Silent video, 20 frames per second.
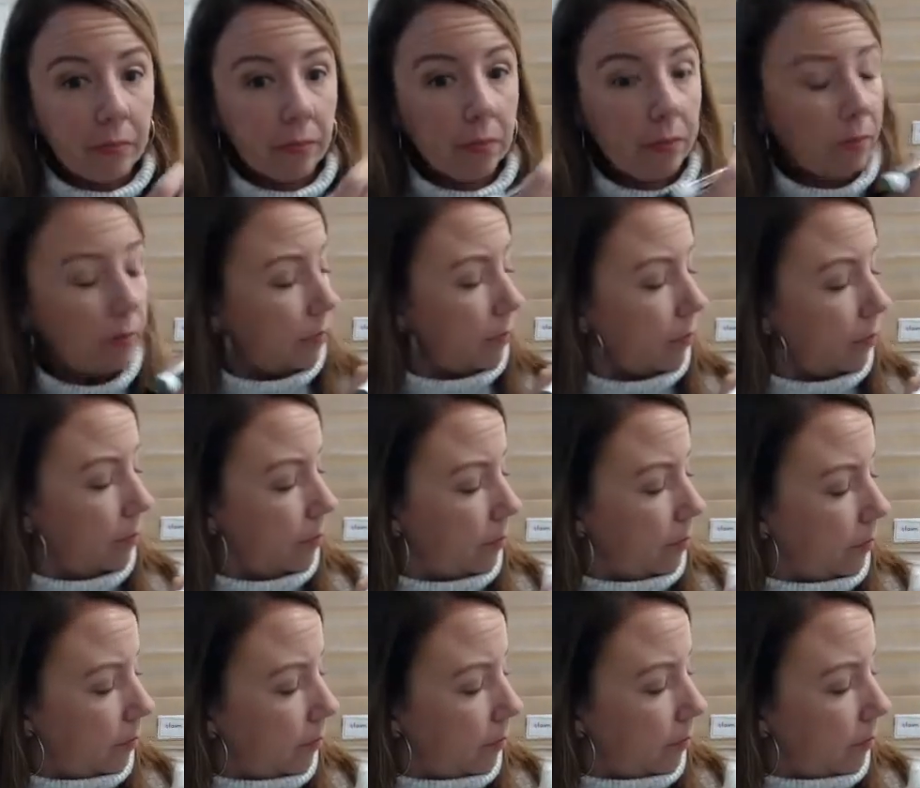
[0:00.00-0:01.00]

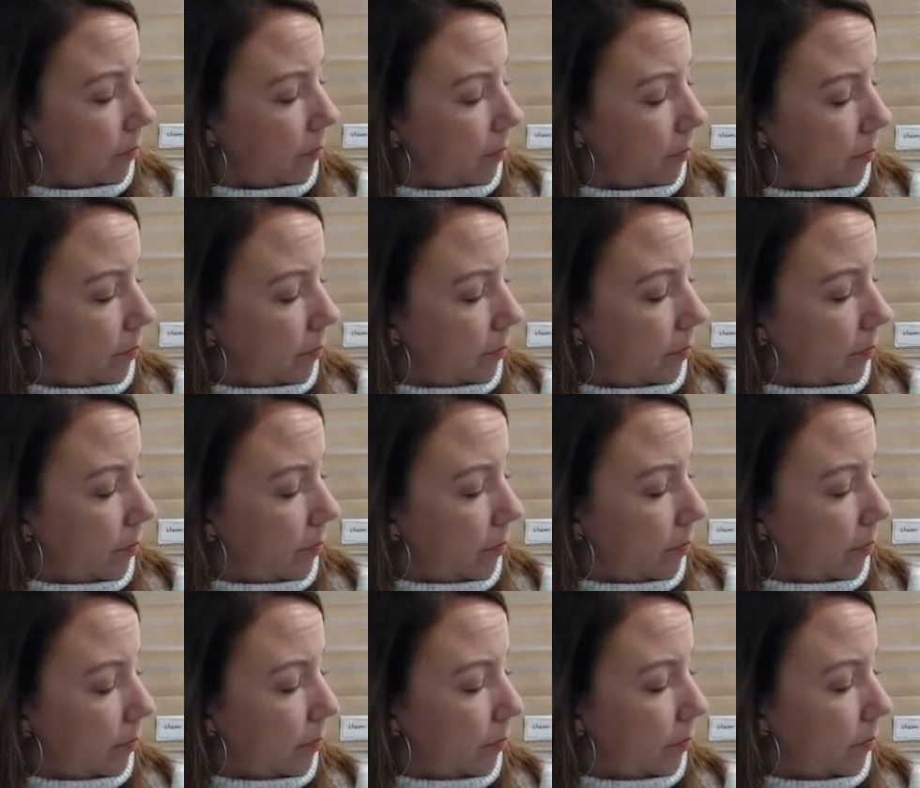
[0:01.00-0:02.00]

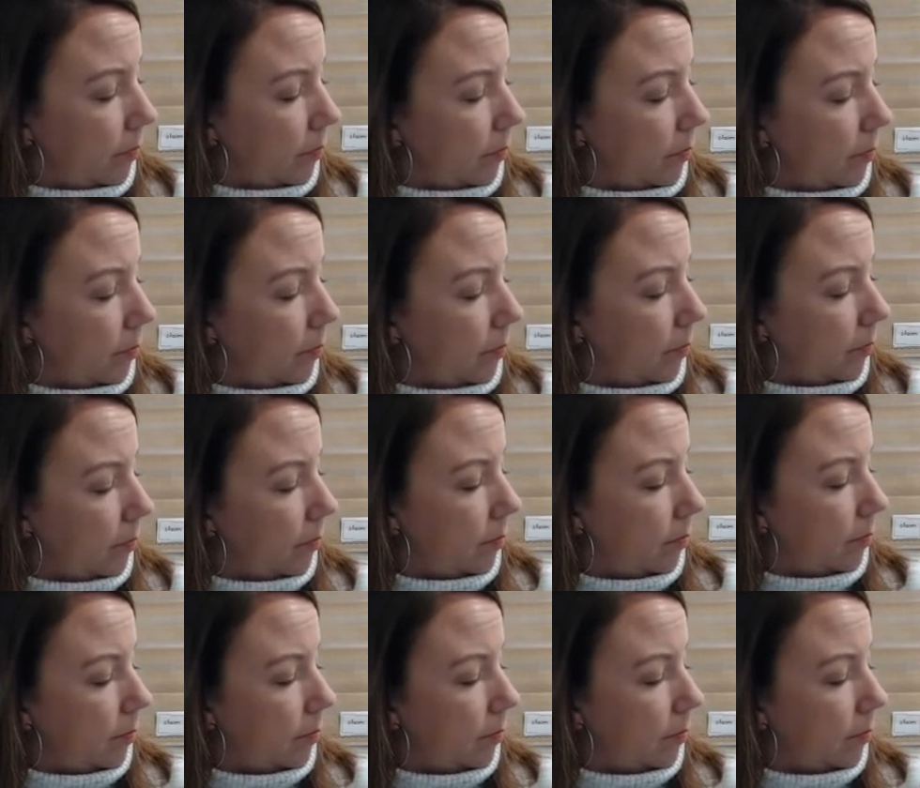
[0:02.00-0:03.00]

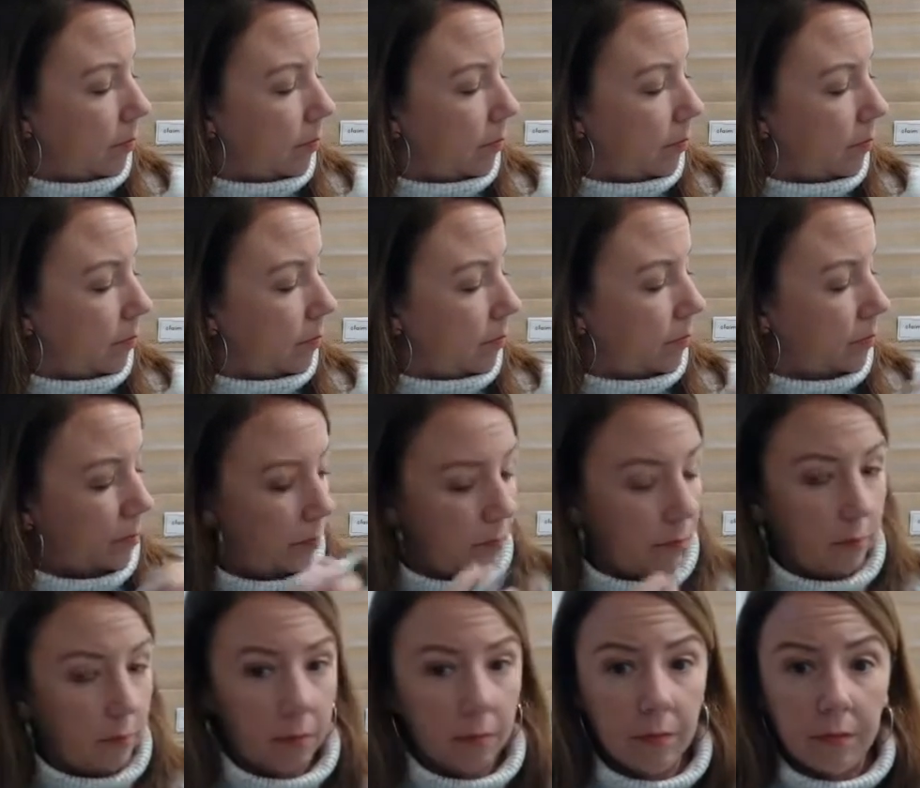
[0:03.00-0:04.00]
Nobody speaks.